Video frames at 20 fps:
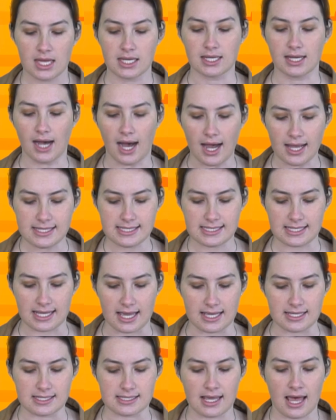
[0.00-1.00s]
God
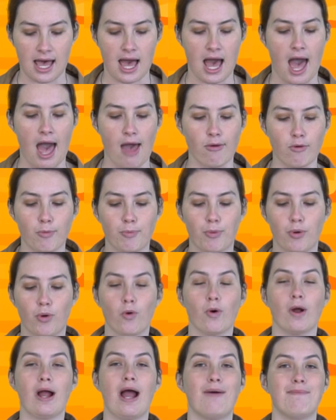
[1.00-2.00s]
says, "I will
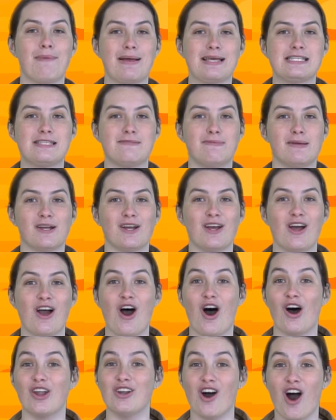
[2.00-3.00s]
pour out my spirit
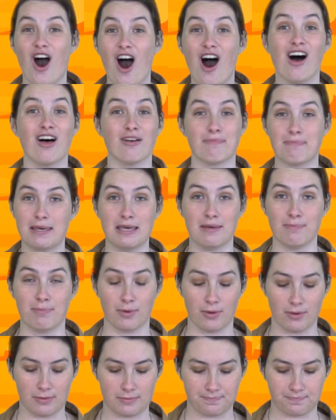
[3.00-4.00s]
on all
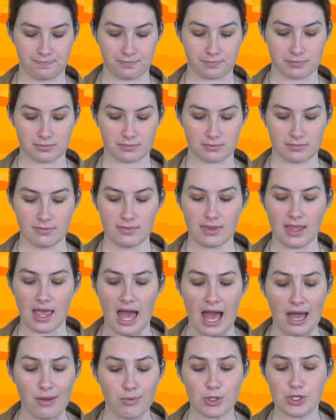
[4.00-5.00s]
people.
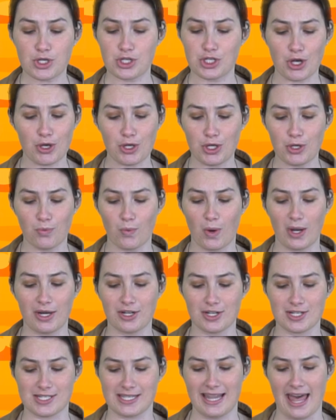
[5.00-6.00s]
I will show you
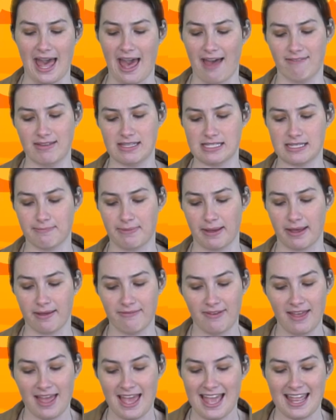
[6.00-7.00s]
wonders in the heavens
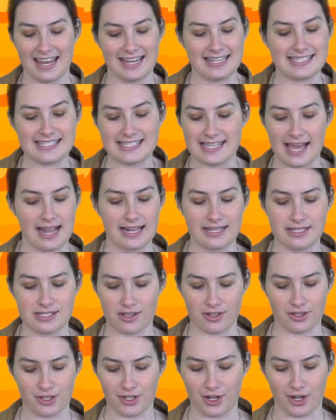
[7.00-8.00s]
above and signs
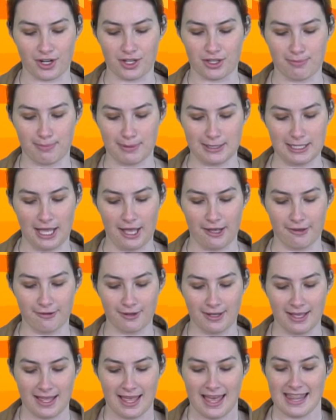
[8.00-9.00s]
on the earth
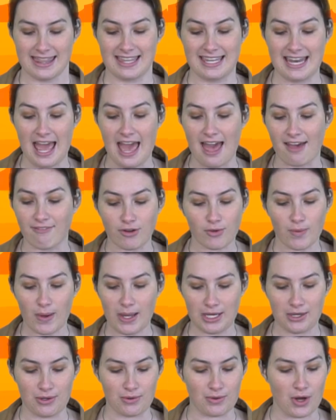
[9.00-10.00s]
below. Then
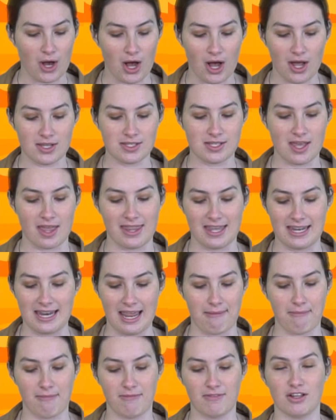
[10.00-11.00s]
everyone who calls on the
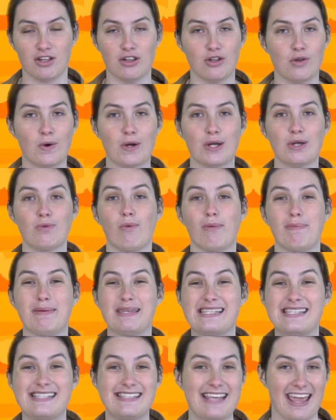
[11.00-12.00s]
name of the Lord will be
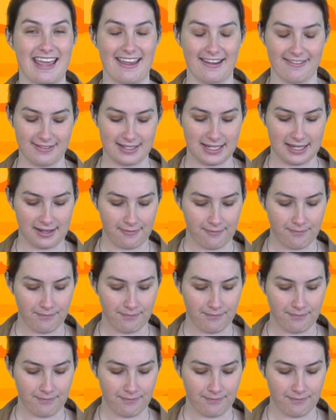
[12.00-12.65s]
saved."